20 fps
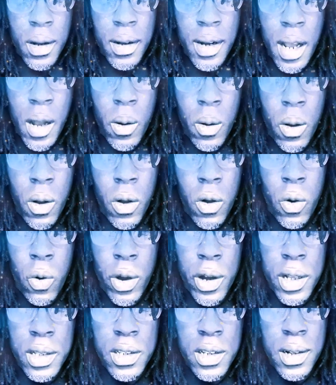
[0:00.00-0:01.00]
Now,
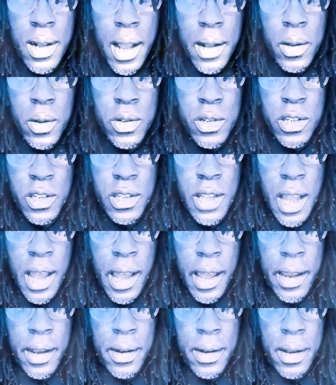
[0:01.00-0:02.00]
according to Dr.
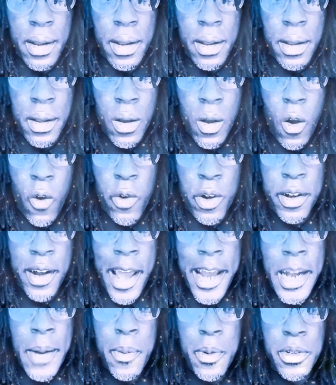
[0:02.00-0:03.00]
Stein, over
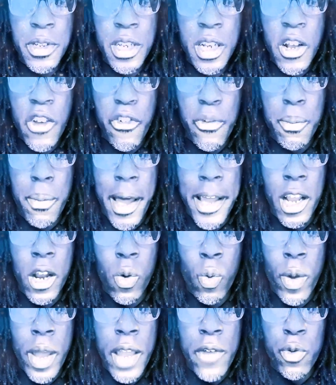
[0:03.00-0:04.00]
90% of
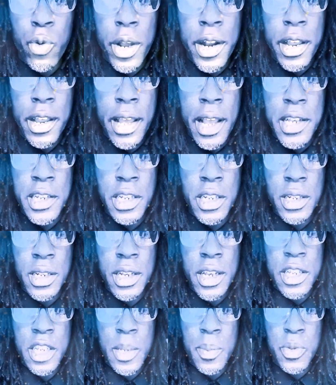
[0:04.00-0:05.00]
microwave radiation
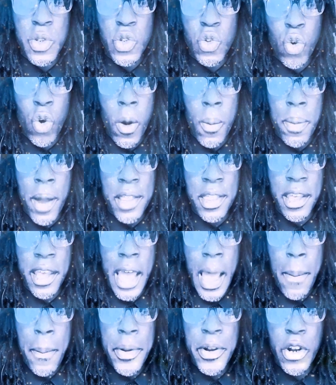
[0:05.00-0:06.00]
is absorbed by the
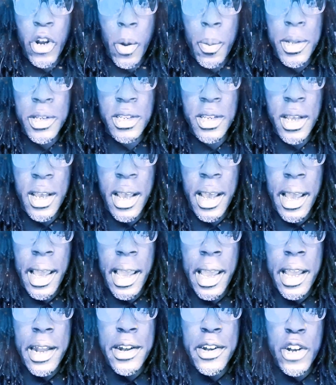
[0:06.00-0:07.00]
epidermis
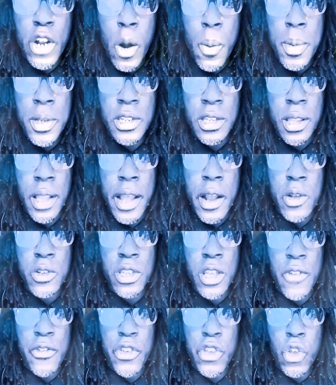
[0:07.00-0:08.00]
and dermis
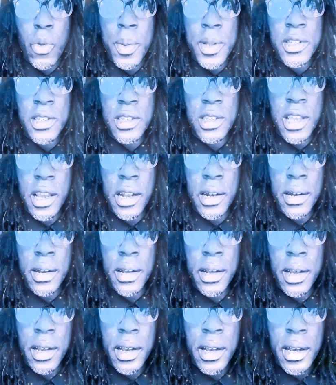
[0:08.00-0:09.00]
layers of human skin,
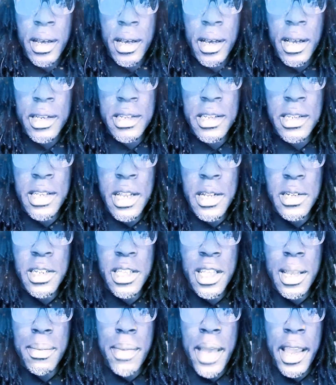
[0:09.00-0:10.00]

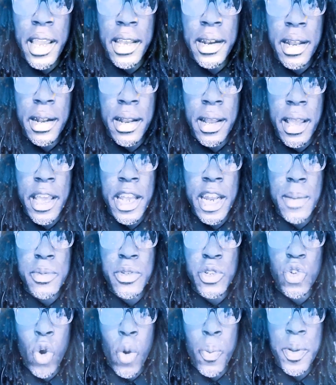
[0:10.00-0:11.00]
essentially making it an
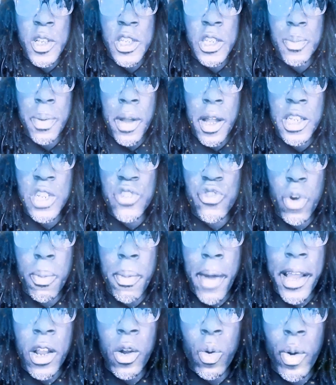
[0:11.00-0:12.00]
absorbing sponge for
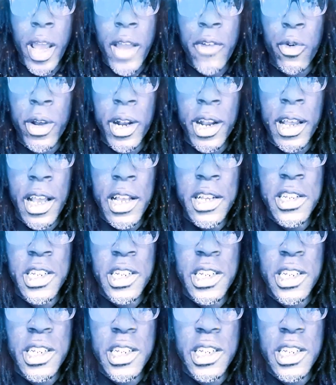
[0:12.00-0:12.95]
microwave radiation.